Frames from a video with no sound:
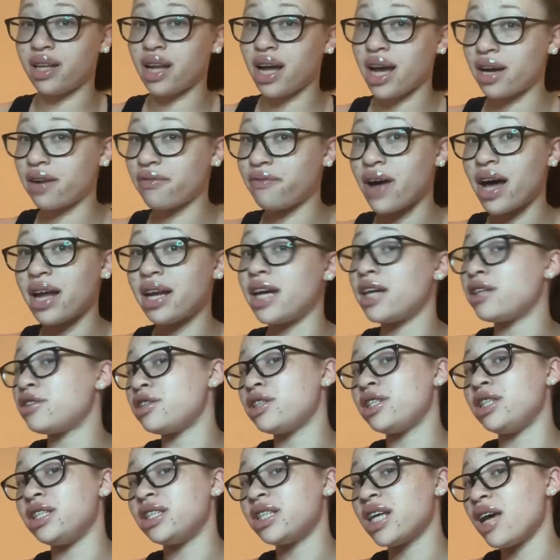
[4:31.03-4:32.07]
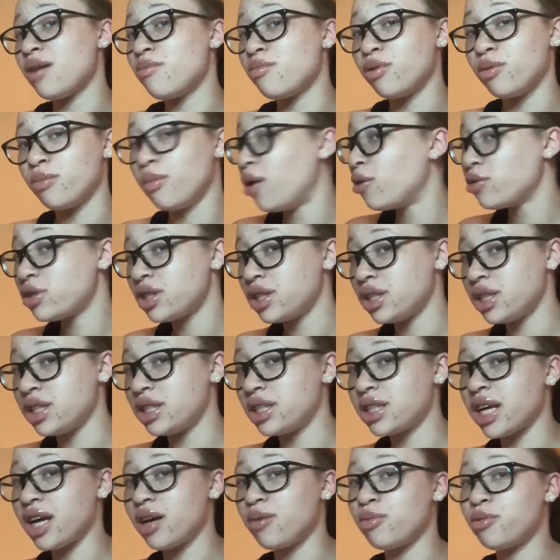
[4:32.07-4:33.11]
like financially stable, emotionally
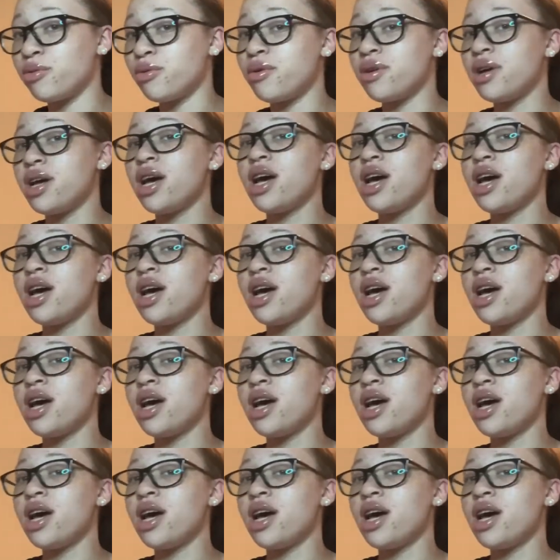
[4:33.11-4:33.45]
stable.